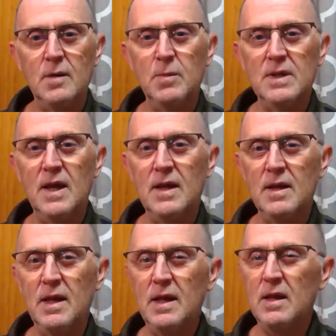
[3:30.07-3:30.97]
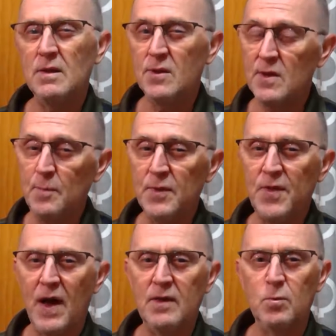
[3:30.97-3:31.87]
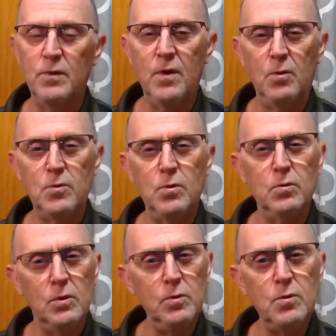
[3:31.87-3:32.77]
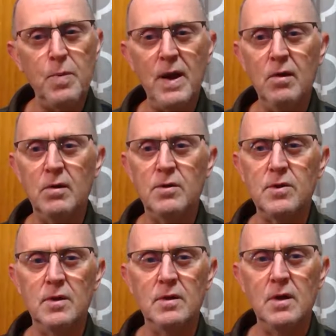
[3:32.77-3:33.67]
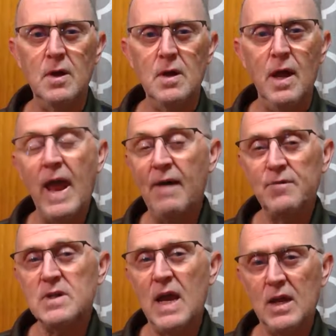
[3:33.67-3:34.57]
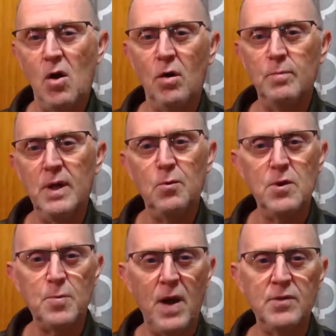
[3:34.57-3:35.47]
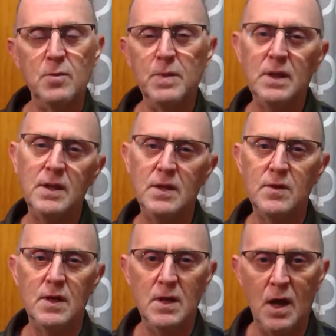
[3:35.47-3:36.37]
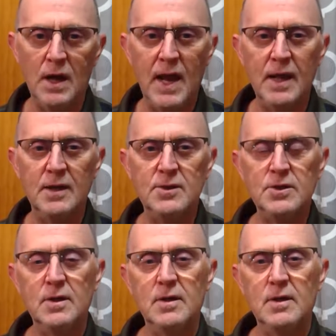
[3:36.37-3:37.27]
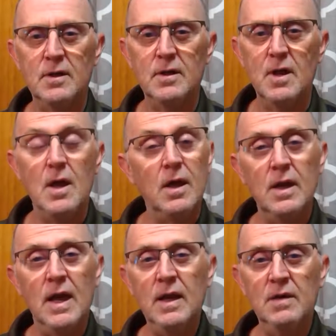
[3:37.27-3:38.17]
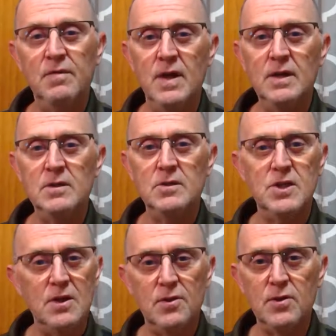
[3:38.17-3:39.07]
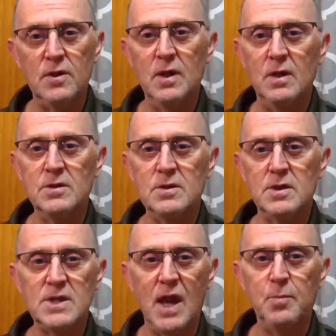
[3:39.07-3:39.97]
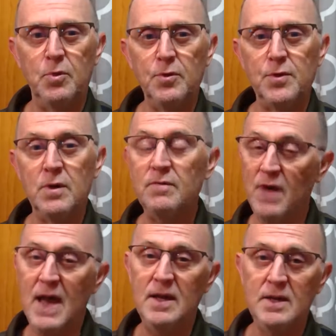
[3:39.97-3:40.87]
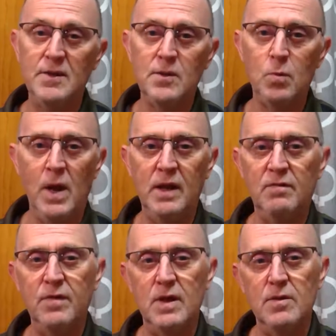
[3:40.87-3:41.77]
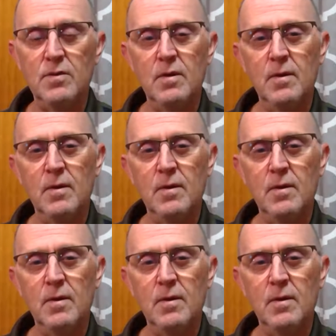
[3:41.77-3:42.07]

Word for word: but that he can sympathize with those who lose parents and, and have to take on big responsibilities at a young age. In any event, Jesus and his disciples are invited to this wedding feast.